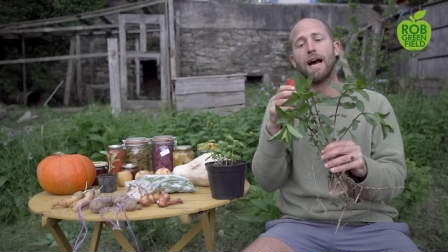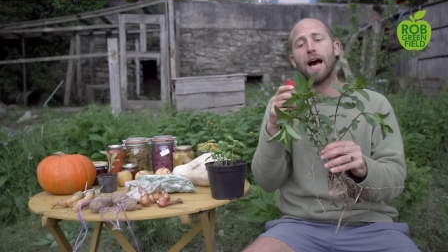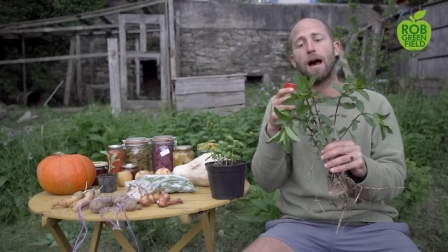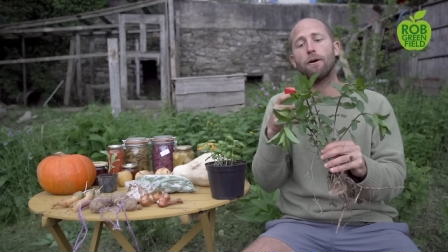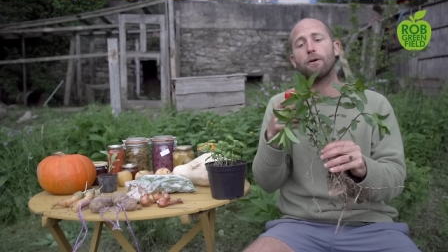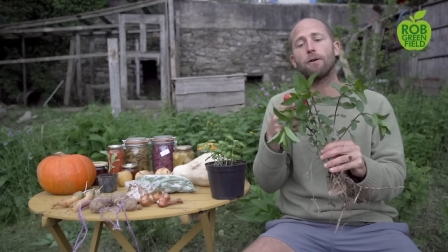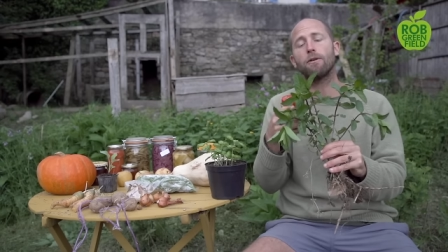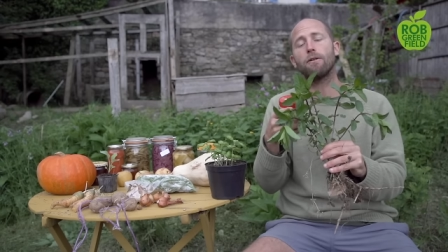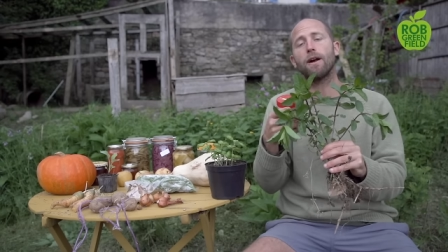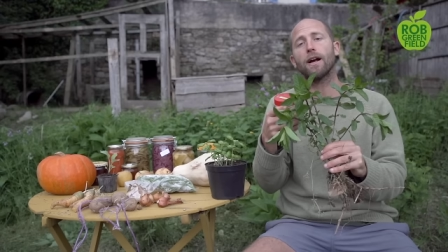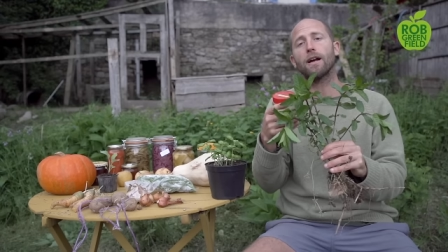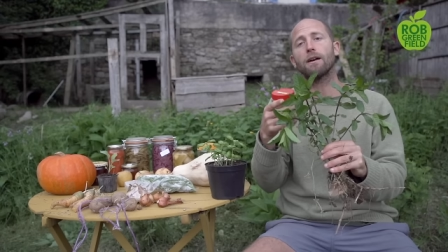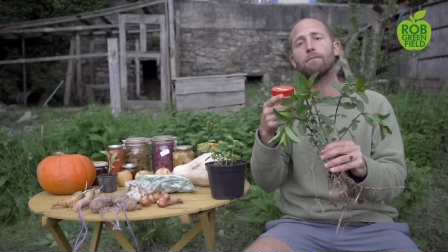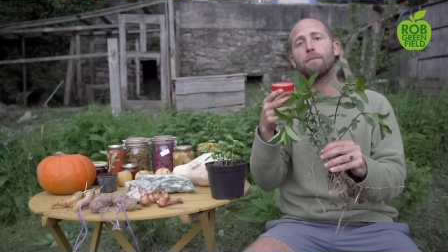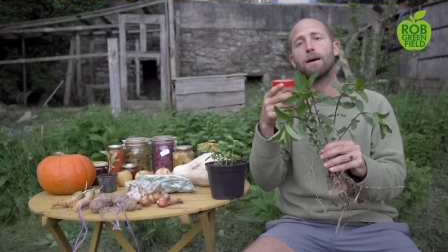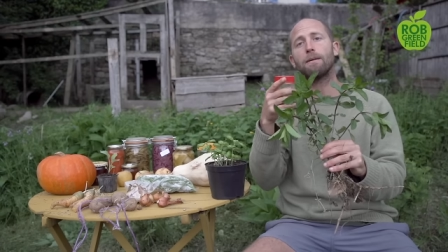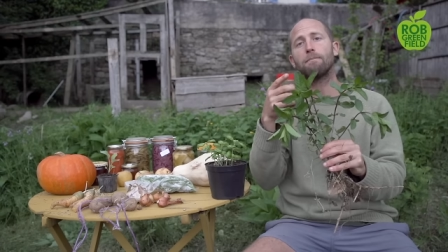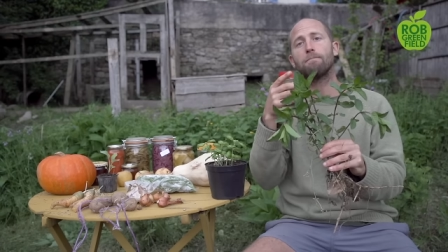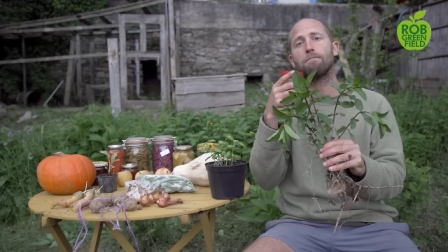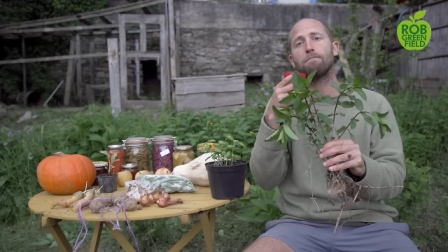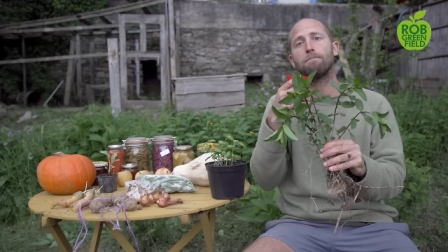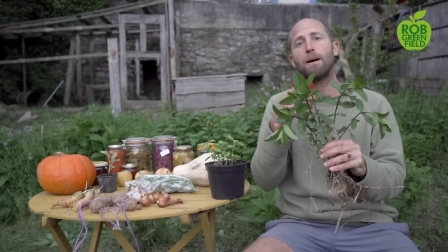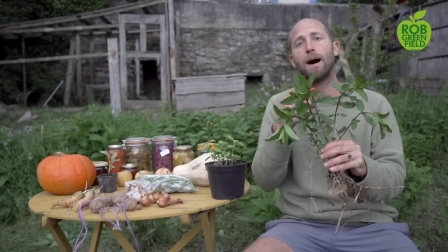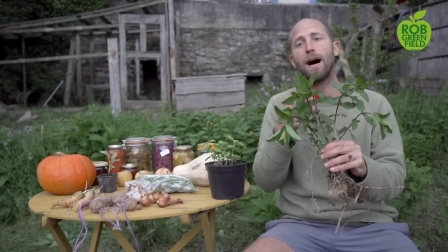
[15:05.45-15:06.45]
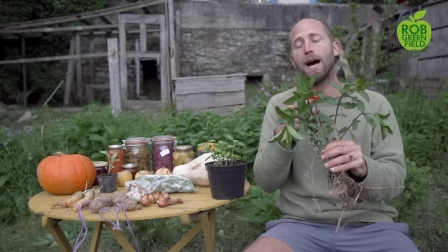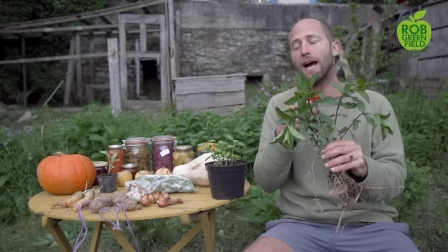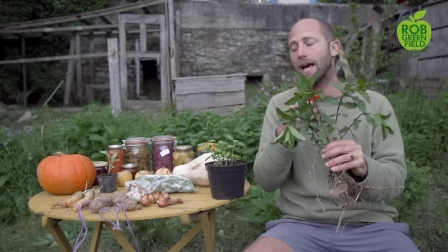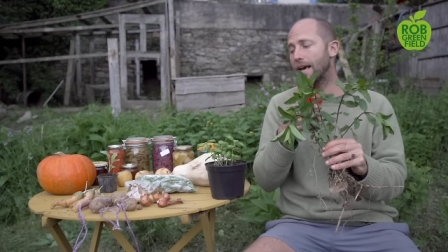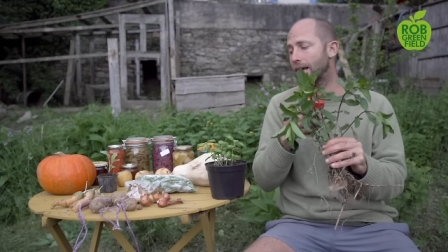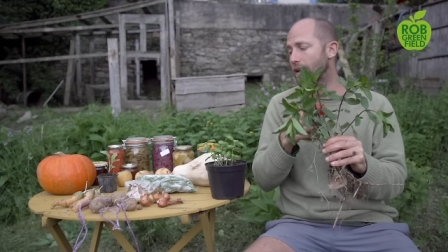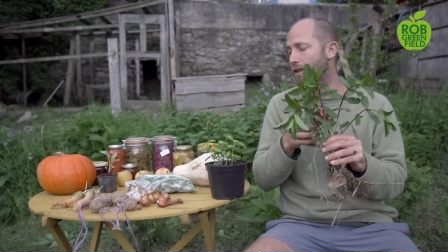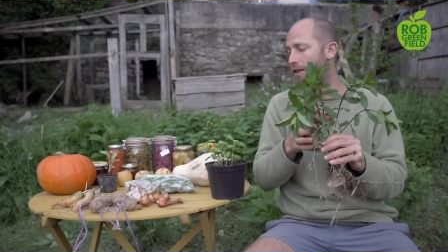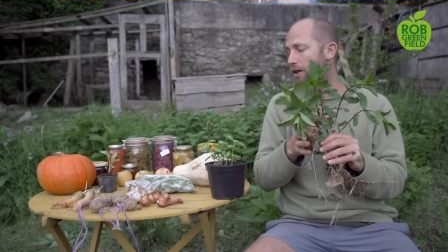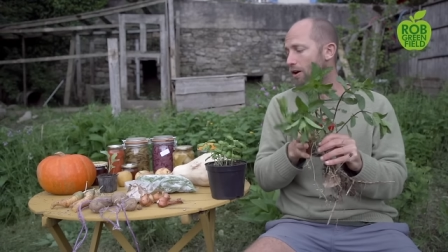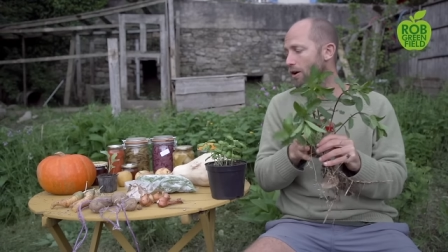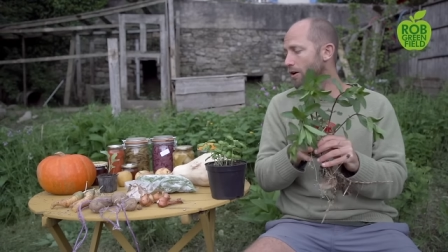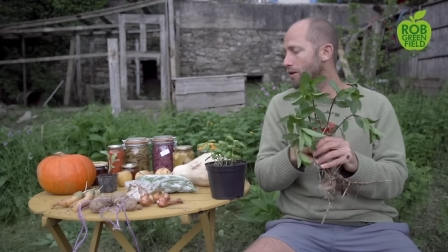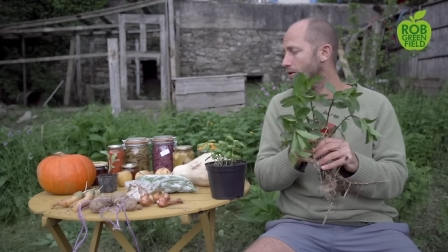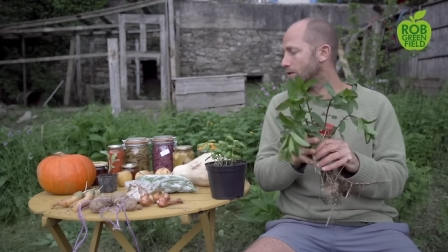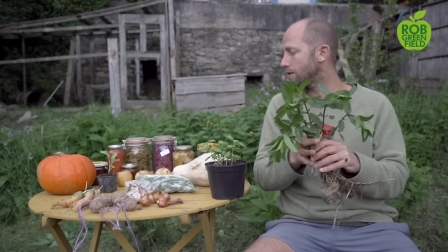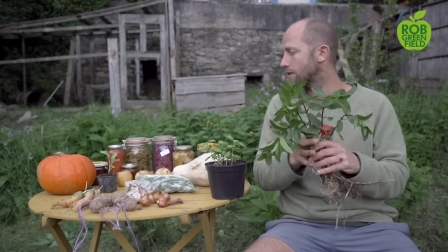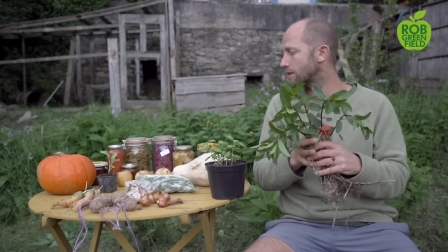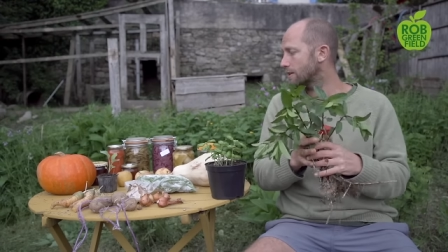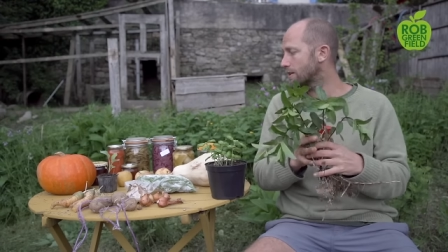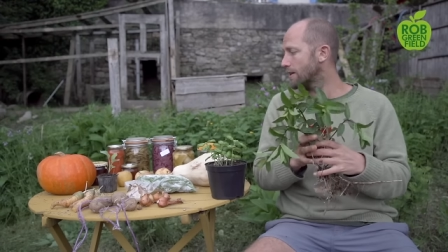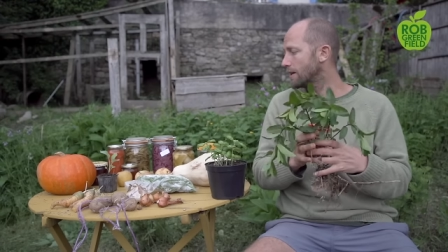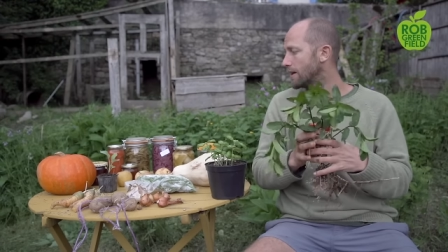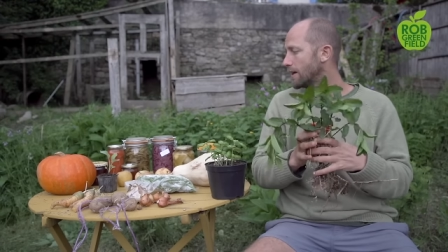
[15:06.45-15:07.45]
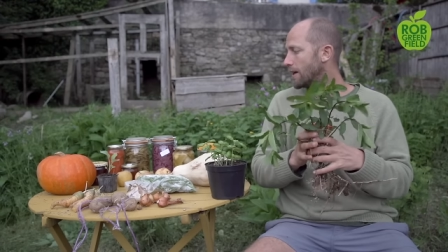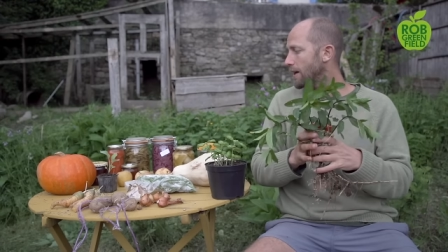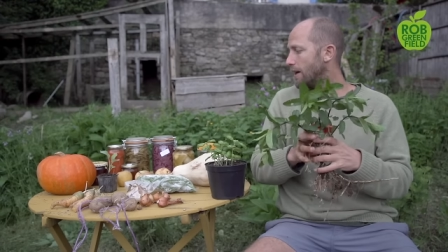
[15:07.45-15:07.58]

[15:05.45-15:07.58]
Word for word: I would recommend buying those